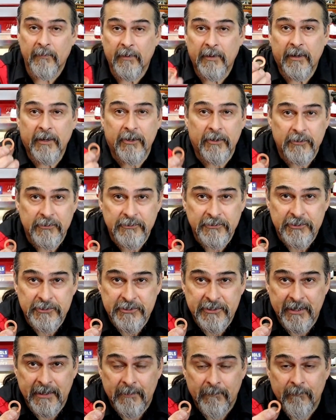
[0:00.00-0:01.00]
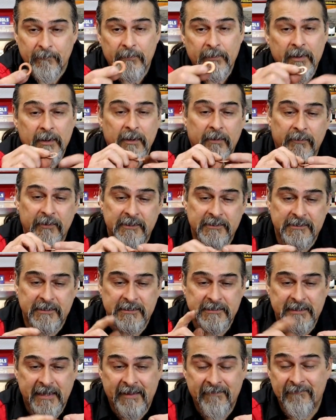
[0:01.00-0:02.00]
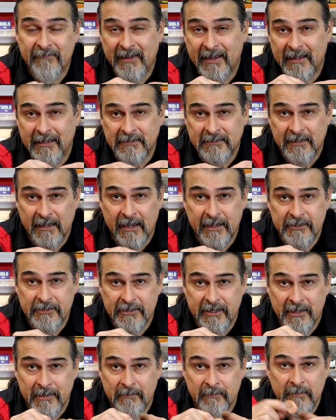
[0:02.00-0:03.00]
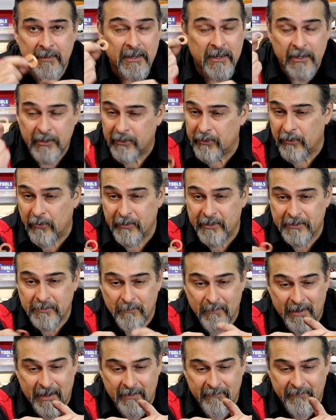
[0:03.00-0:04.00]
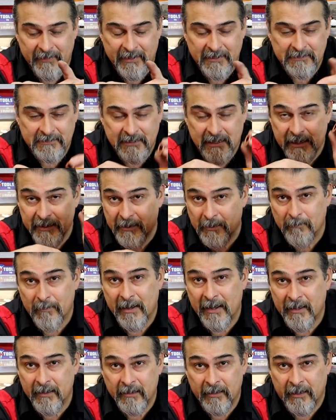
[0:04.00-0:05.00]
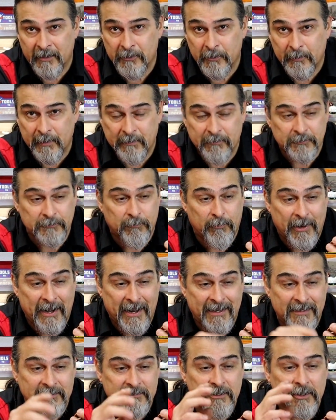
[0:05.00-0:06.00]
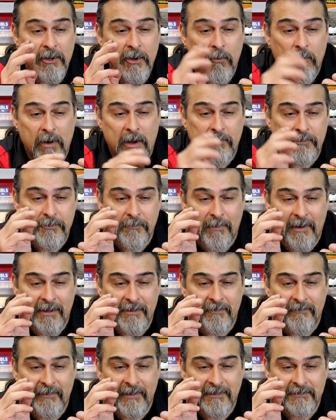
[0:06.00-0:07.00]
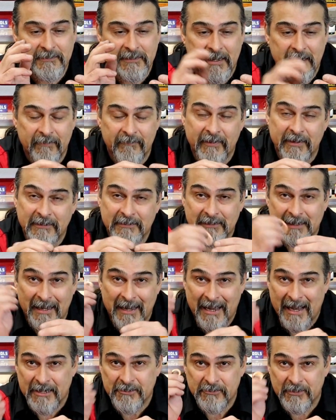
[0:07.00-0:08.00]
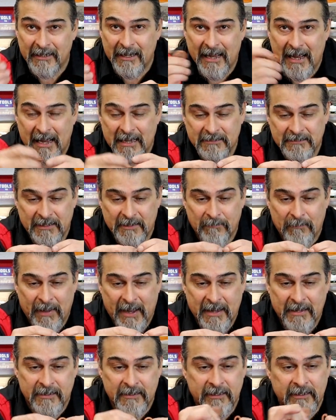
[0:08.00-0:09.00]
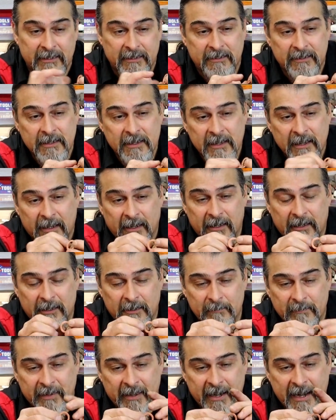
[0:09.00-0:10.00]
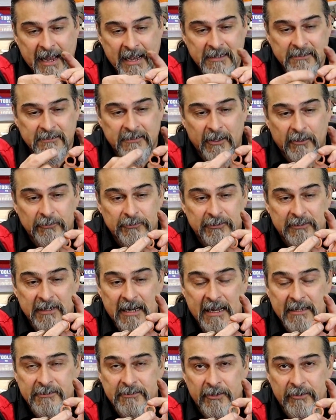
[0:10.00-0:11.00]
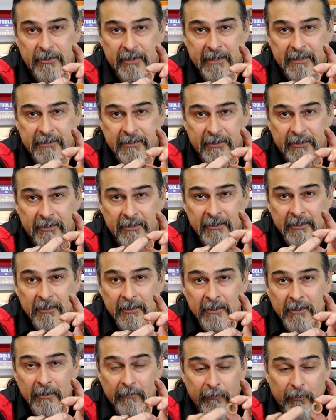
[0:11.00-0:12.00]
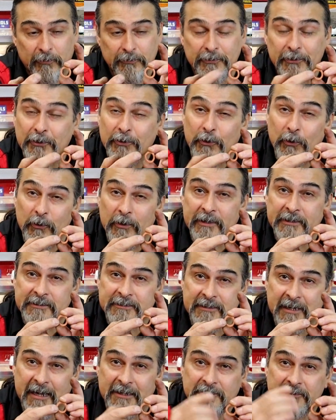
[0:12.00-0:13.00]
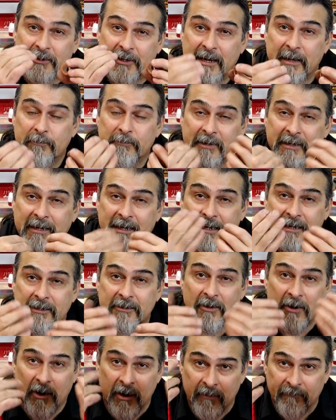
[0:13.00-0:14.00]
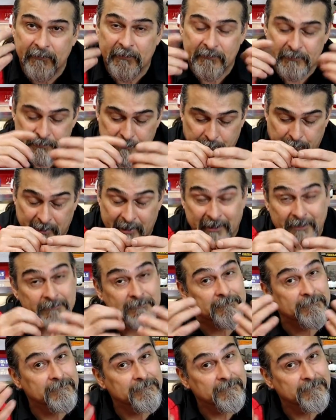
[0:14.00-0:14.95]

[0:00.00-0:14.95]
Here's the shim. This is a VSI shim. You don't need to buy VSI. You can buy other people's brands. Why would you buy the VSI? VSI actually has a patented, it has little slots underneath here. Those are cooling slots to keep the heat off of the spring.